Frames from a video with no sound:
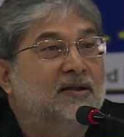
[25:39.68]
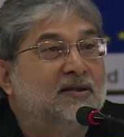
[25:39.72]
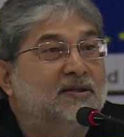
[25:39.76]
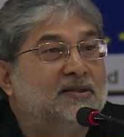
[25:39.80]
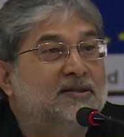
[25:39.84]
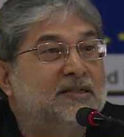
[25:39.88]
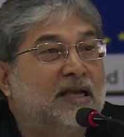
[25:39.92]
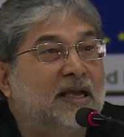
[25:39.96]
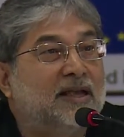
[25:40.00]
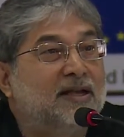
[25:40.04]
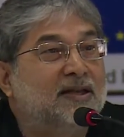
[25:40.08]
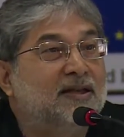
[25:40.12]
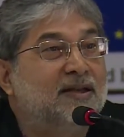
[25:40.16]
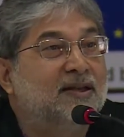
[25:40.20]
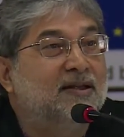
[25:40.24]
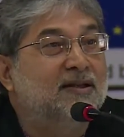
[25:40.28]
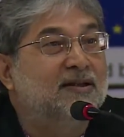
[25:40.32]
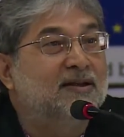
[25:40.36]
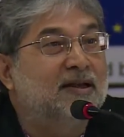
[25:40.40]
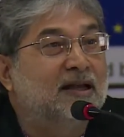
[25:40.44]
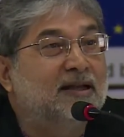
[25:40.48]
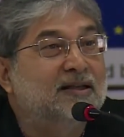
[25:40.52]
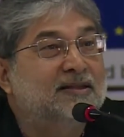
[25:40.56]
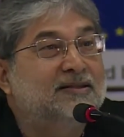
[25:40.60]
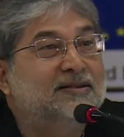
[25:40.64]
shining,
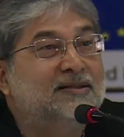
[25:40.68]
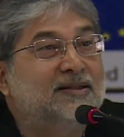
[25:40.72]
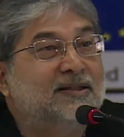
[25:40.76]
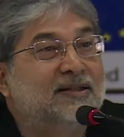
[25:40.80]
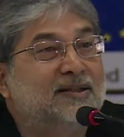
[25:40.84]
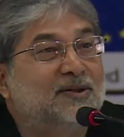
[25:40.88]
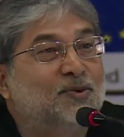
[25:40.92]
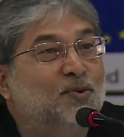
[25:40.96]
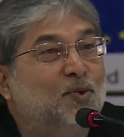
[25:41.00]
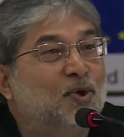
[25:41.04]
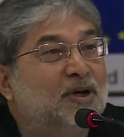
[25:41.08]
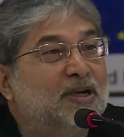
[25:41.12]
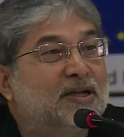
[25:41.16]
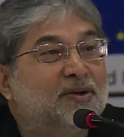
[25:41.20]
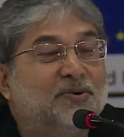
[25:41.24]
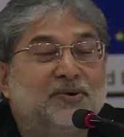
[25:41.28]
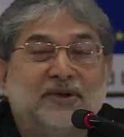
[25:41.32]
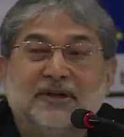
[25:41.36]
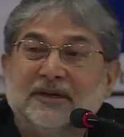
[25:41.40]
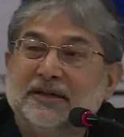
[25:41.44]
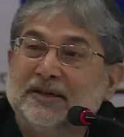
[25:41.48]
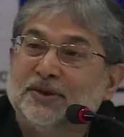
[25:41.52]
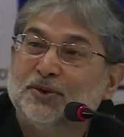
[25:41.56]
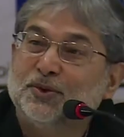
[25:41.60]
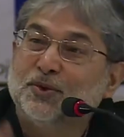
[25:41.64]
rising,
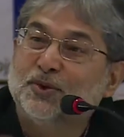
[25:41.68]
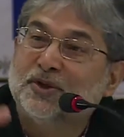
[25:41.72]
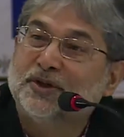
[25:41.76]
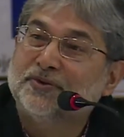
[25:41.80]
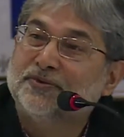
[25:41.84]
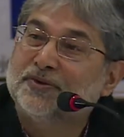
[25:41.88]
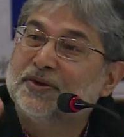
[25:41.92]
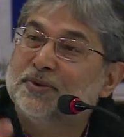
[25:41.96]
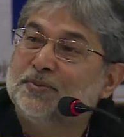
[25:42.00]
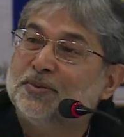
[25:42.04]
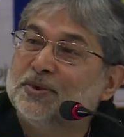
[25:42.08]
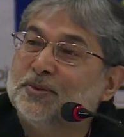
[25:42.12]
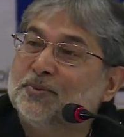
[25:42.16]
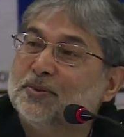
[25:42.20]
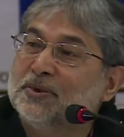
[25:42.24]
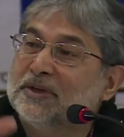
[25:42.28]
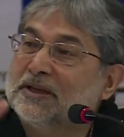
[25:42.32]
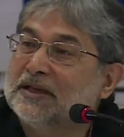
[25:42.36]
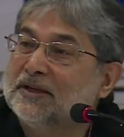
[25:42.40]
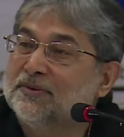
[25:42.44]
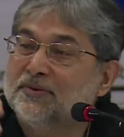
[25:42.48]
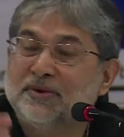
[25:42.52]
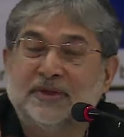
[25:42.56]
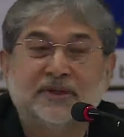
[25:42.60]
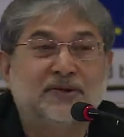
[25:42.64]
whatever, different people
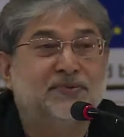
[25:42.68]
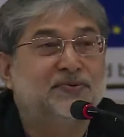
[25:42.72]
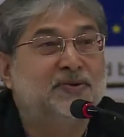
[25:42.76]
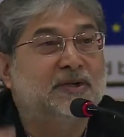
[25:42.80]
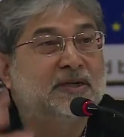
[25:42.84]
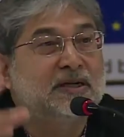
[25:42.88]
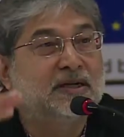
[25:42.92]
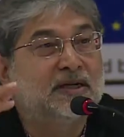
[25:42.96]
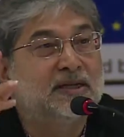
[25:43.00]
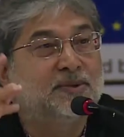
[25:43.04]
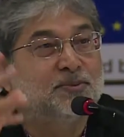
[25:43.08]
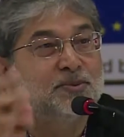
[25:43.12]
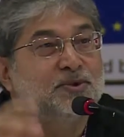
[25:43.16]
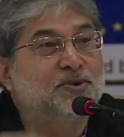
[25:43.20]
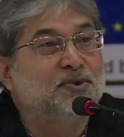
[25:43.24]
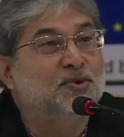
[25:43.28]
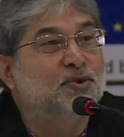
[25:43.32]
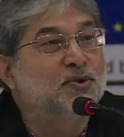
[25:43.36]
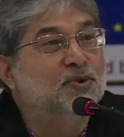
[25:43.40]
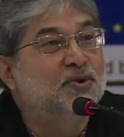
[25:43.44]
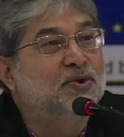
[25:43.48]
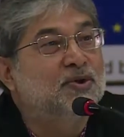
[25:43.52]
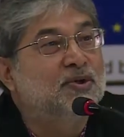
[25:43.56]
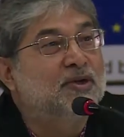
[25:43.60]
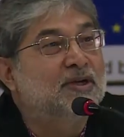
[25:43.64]
give it different names,
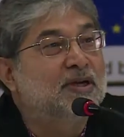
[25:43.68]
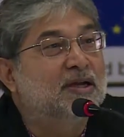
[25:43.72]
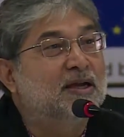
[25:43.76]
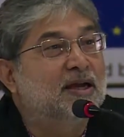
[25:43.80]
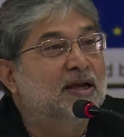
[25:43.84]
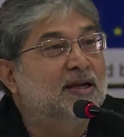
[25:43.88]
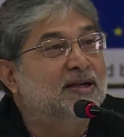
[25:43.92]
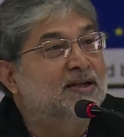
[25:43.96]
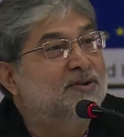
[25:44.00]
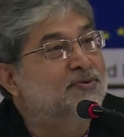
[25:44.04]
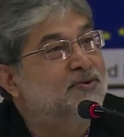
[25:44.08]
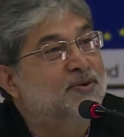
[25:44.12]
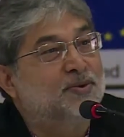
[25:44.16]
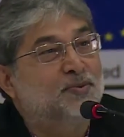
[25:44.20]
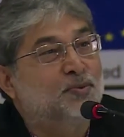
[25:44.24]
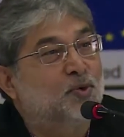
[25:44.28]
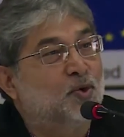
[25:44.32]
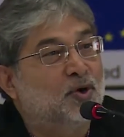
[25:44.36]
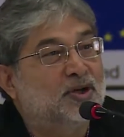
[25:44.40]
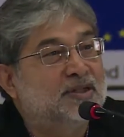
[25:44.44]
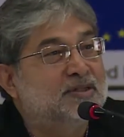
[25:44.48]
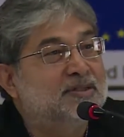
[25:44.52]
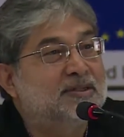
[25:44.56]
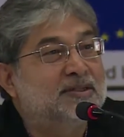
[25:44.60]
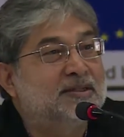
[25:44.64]
no? At different
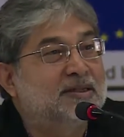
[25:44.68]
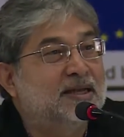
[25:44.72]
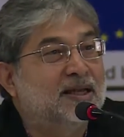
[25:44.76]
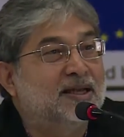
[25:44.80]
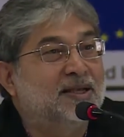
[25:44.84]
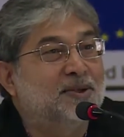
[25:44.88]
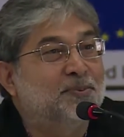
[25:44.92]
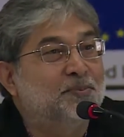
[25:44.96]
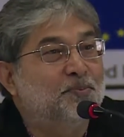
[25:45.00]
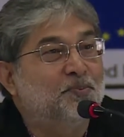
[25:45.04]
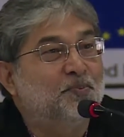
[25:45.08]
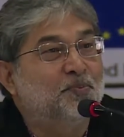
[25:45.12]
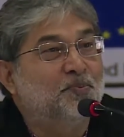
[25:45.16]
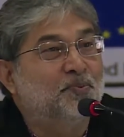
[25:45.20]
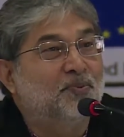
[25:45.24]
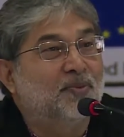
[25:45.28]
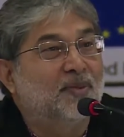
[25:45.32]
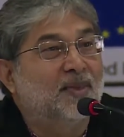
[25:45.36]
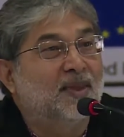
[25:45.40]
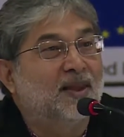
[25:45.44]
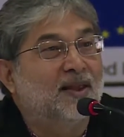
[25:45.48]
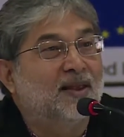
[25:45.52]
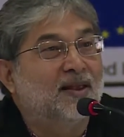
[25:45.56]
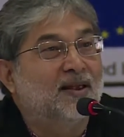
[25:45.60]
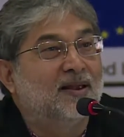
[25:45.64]
points in time,
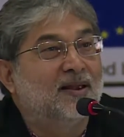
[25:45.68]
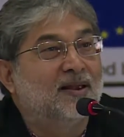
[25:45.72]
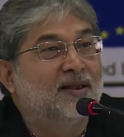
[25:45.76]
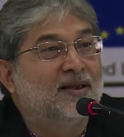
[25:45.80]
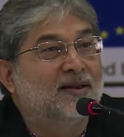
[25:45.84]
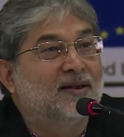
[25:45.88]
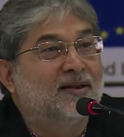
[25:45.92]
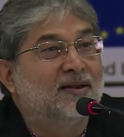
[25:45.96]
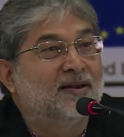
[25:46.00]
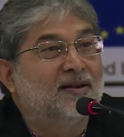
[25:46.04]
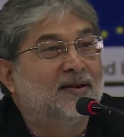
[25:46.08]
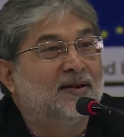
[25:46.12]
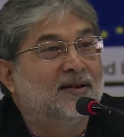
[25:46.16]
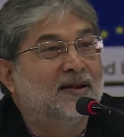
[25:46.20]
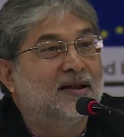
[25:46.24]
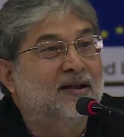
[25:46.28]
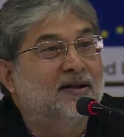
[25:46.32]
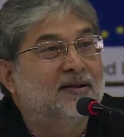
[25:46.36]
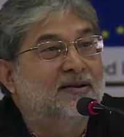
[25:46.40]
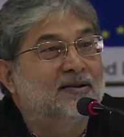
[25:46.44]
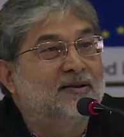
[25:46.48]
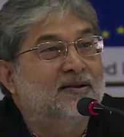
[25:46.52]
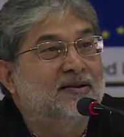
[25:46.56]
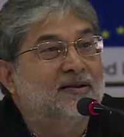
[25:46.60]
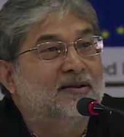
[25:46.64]

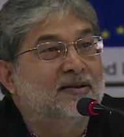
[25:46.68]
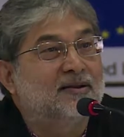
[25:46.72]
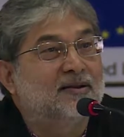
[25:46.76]
right?